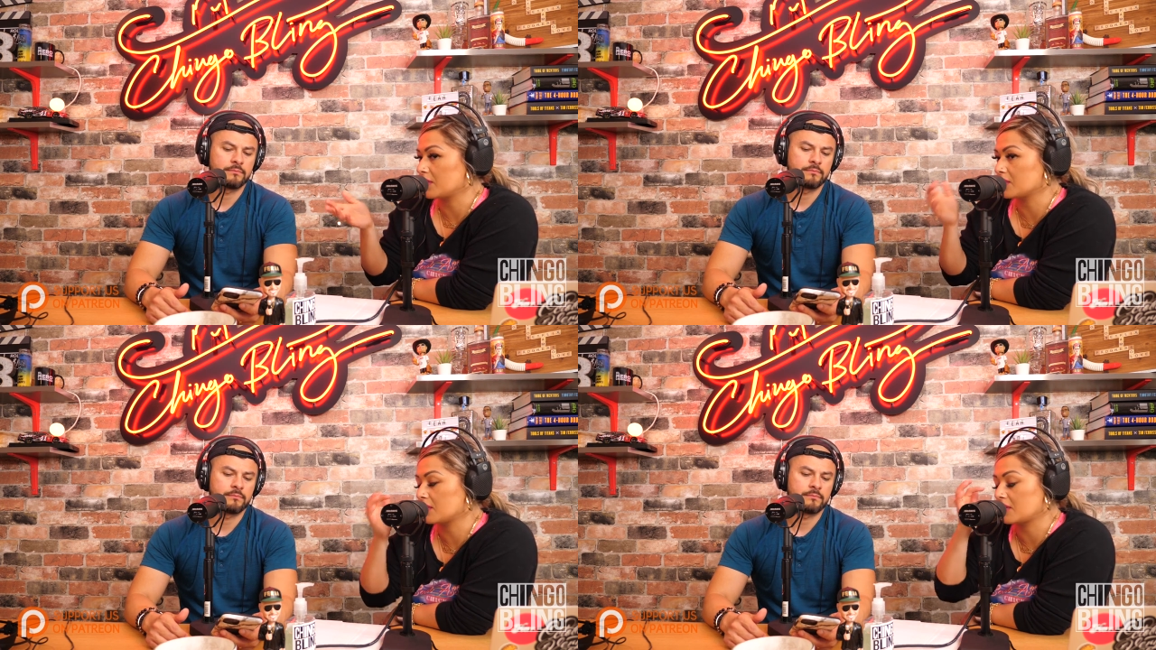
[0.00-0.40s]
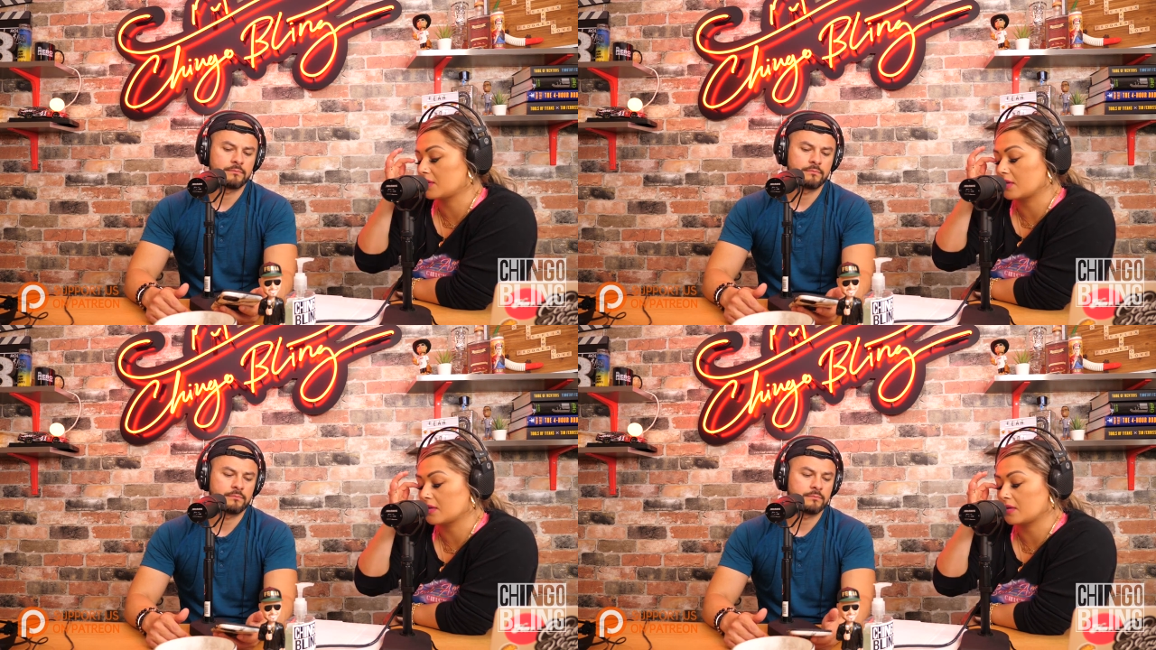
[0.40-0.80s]
Speaker 1: the,
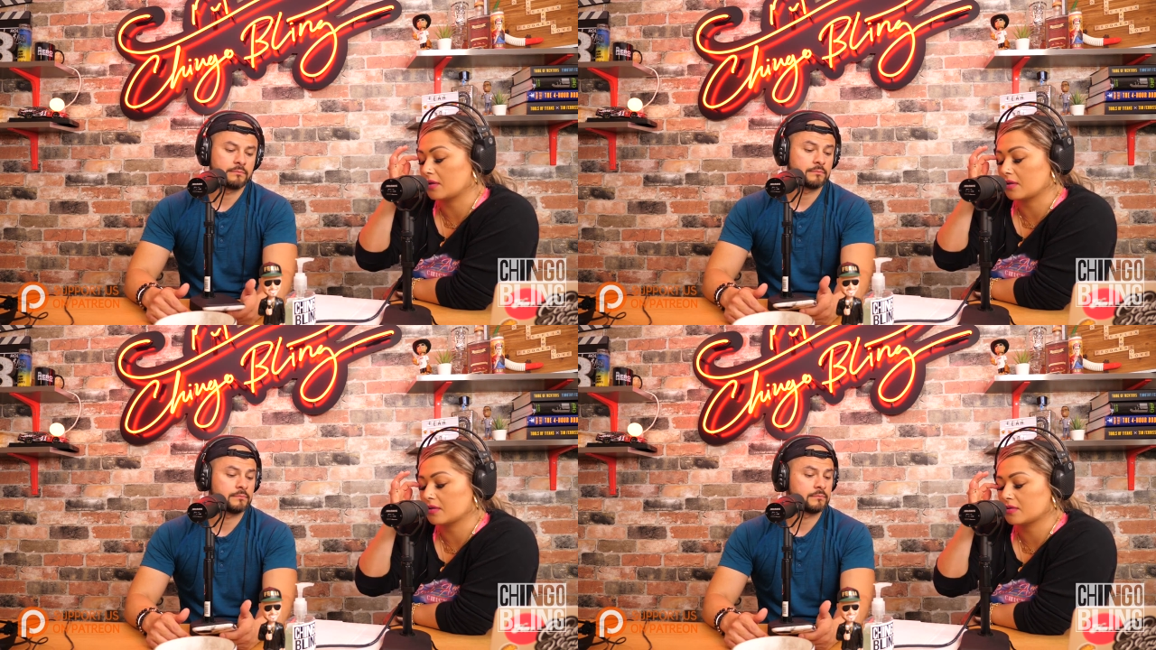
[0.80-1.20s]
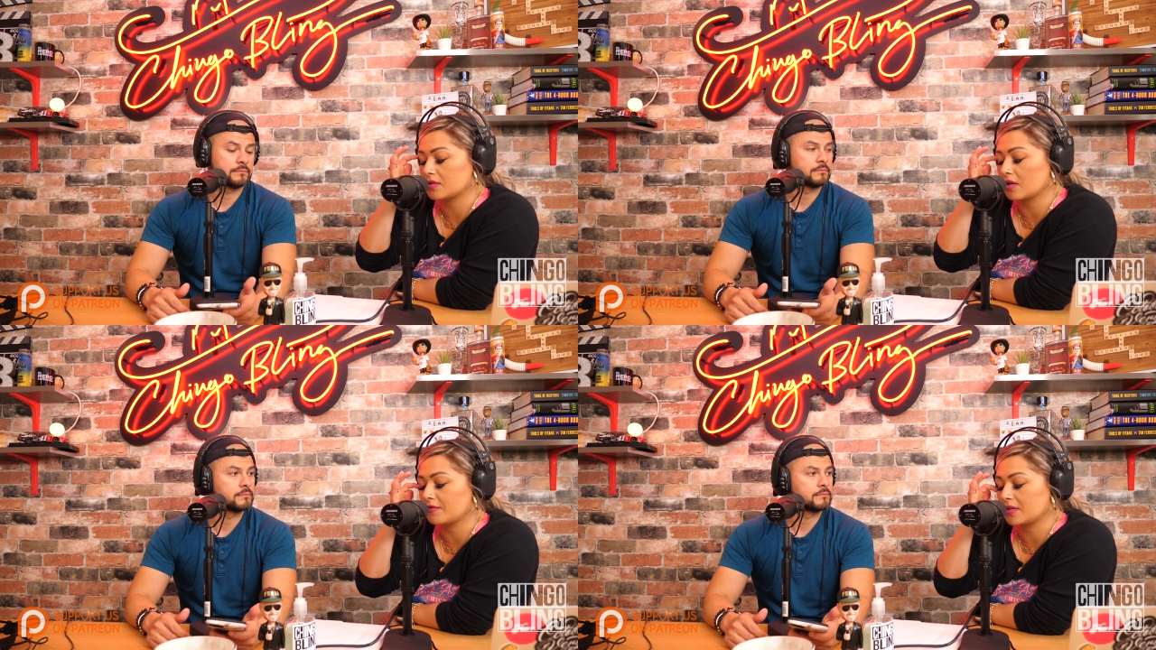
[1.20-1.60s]
the, the
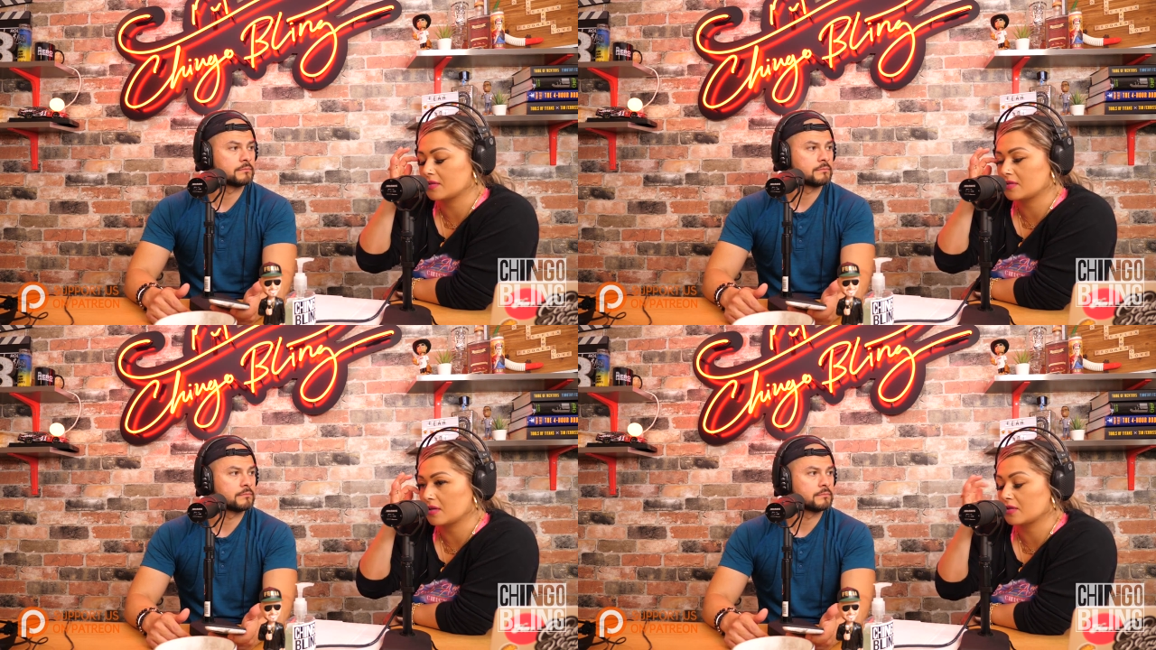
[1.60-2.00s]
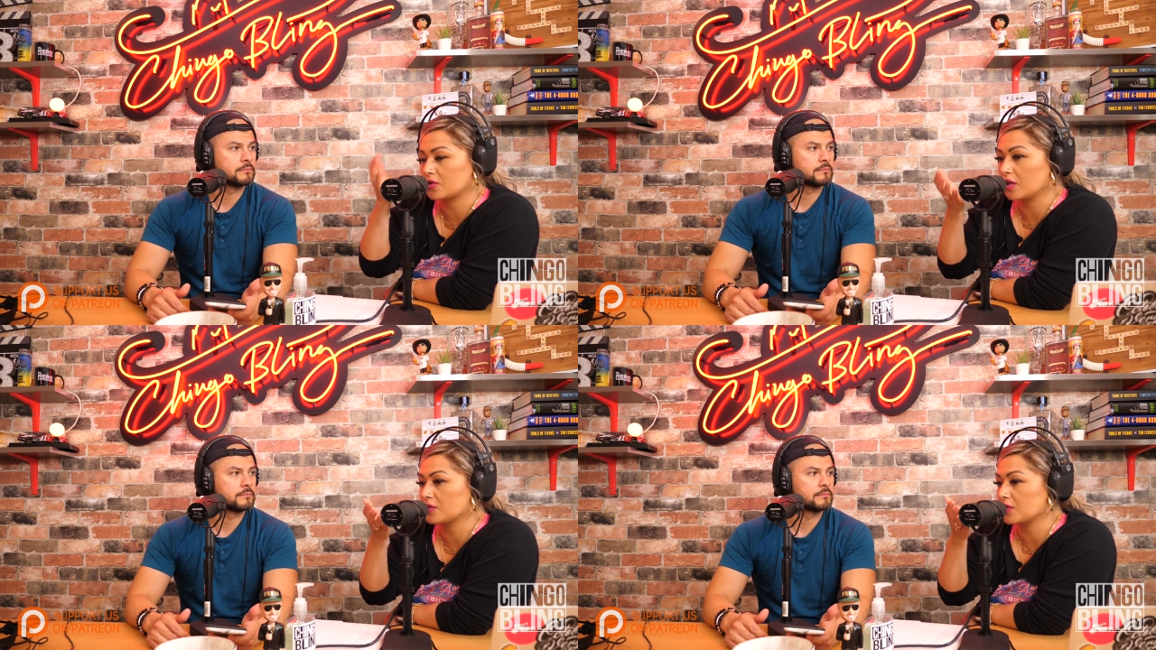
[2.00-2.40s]
service or
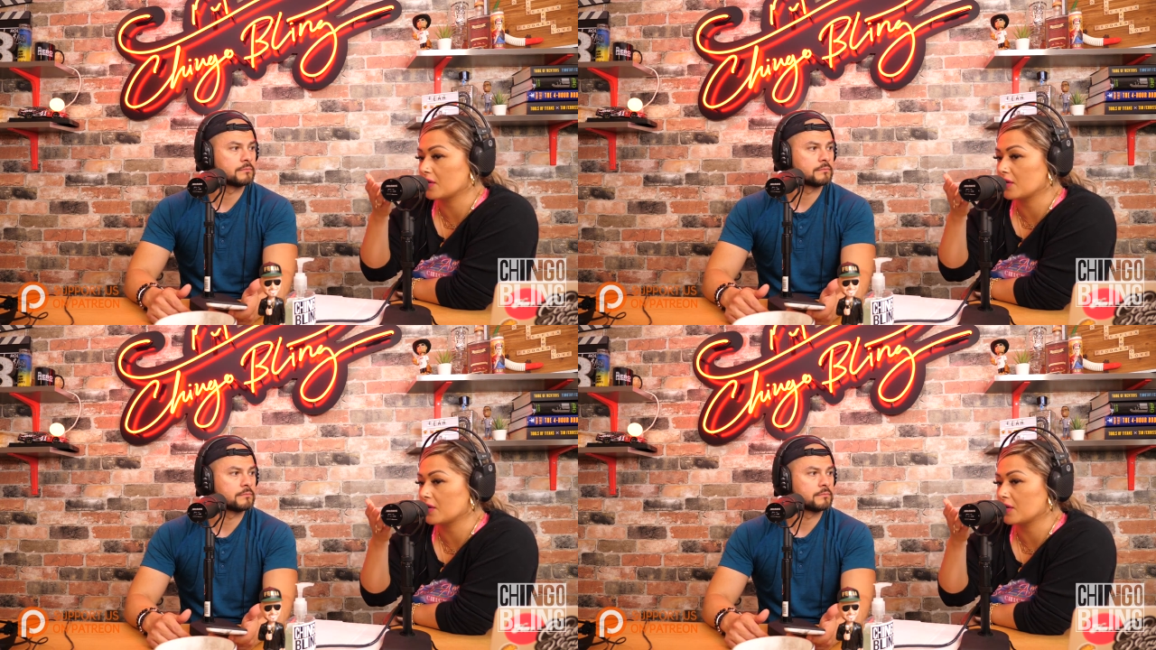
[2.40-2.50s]
church